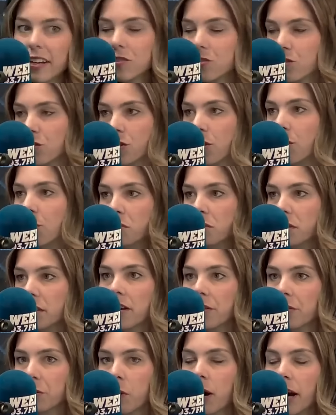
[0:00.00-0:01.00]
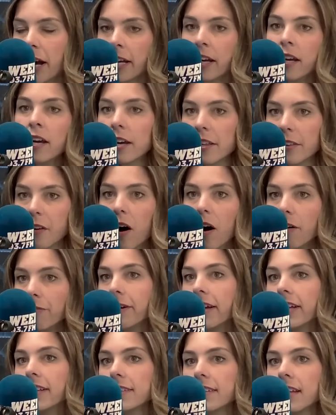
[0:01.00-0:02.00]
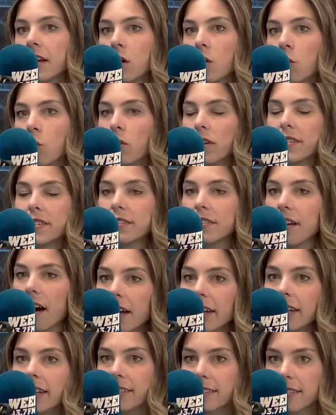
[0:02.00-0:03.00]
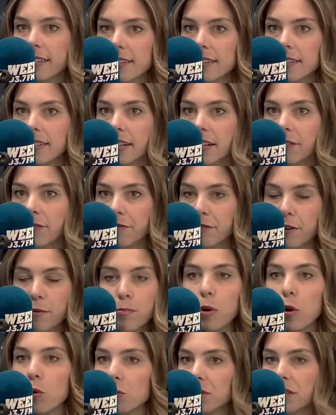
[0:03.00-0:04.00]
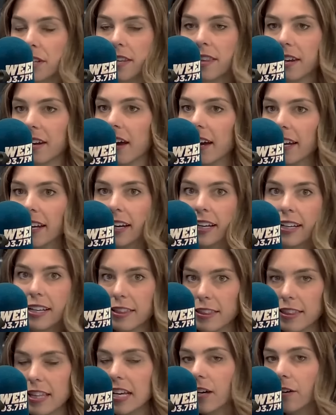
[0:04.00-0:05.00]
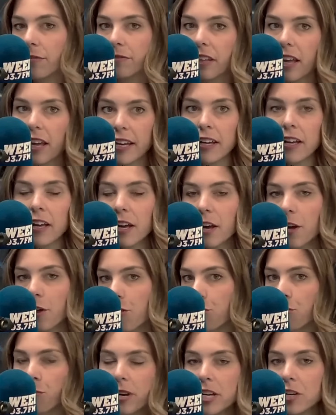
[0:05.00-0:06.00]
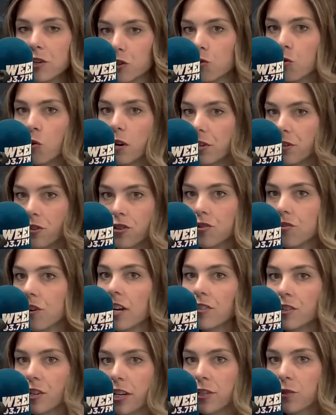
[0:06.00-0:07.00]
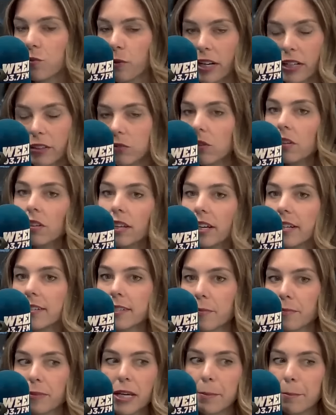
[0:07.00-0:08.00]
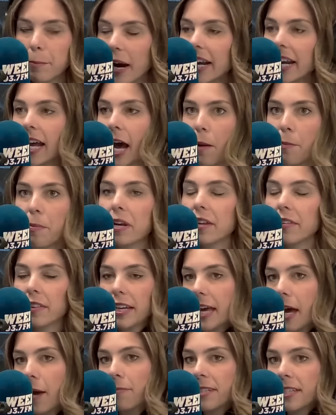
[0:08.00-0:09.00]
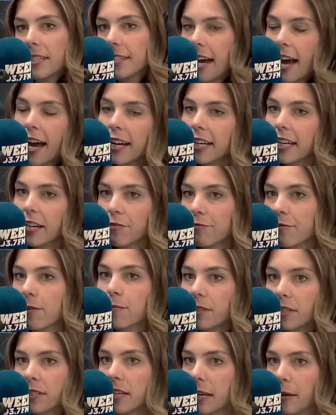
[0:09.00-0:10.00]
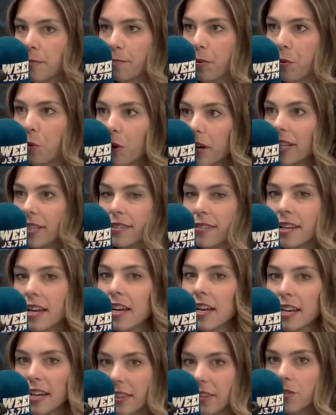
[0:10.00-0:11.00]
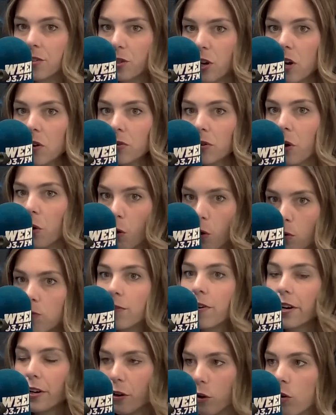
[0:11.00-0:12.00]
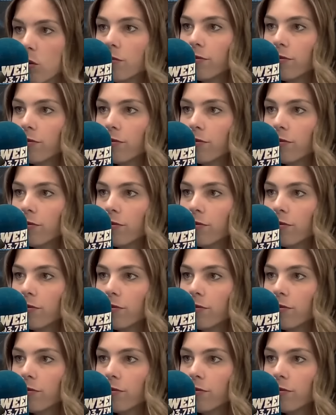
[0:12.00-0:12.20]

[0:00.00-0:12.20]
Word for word: and then it just goes the other way. The offense was non-existent for most of the night. I can think of like three short stretches where it looked like something might happen, and they kept attacking from the same points in the zone over and